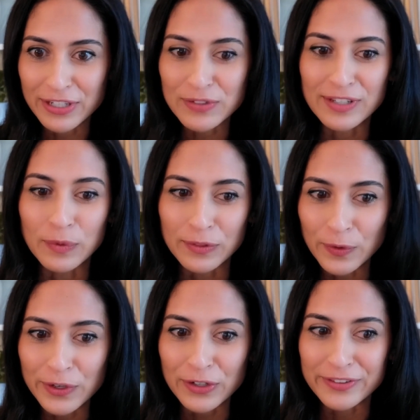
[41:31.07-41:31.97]
And like you said
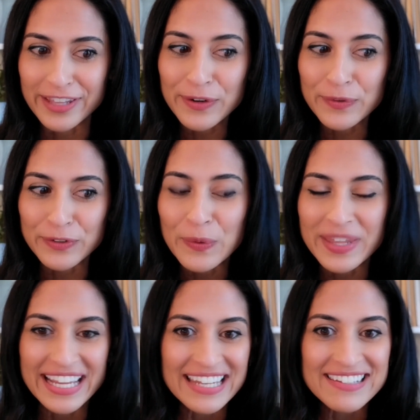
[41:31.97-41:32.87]
with lawyers, they don't
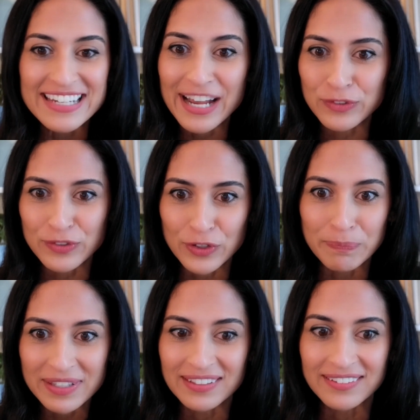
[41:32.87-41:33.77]
know the ins and outs of
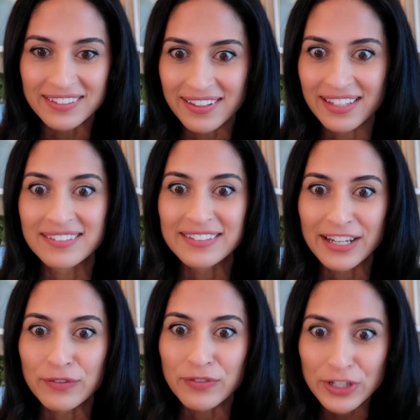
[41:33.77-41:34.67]
your business to the
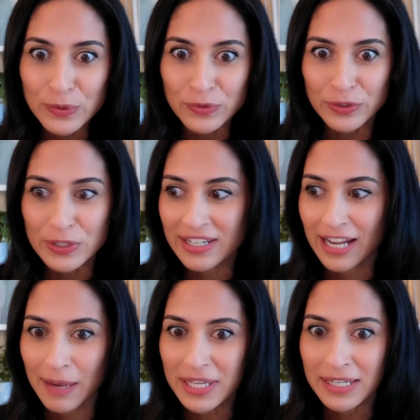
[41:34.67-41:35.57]
extent of you. So you
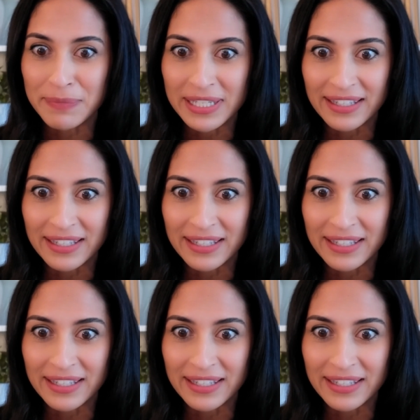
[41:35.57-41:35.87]
can come in and